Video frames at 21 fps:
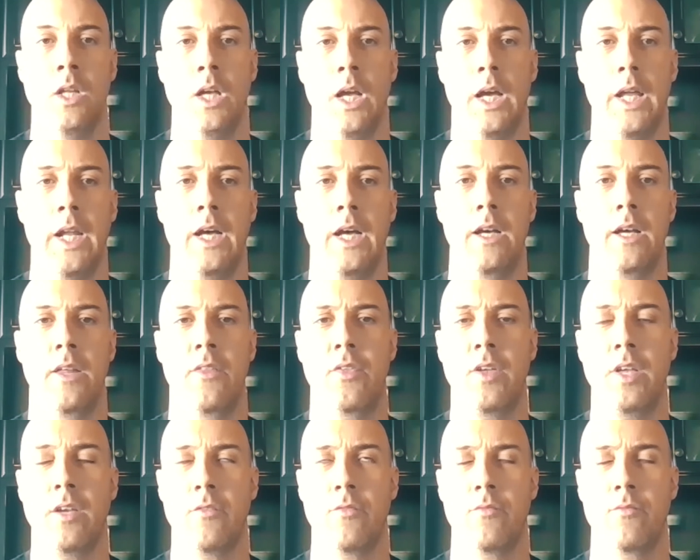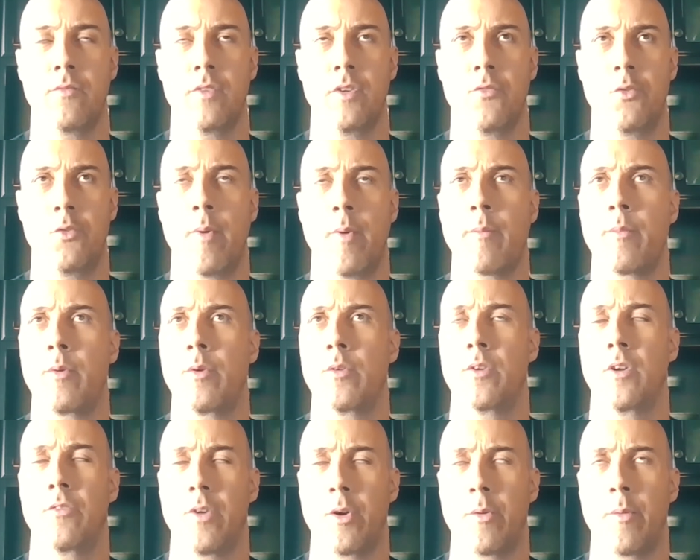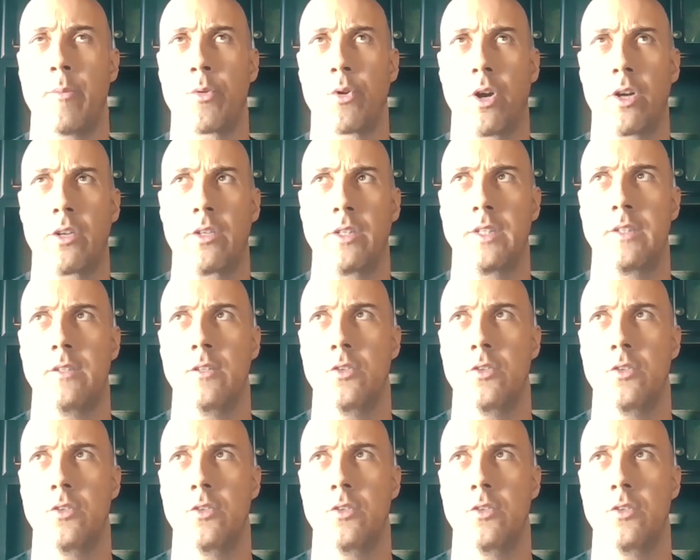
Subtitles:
And I think if I remember correctly,